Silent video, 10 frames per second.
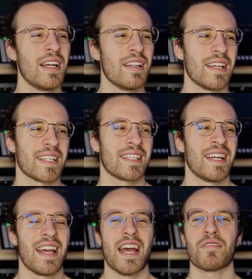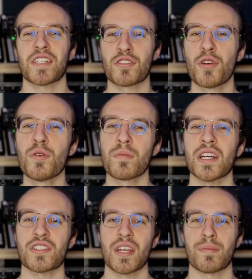like having too
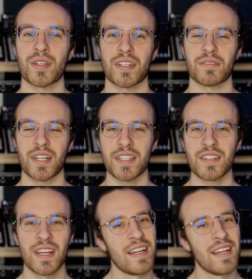much happening, right?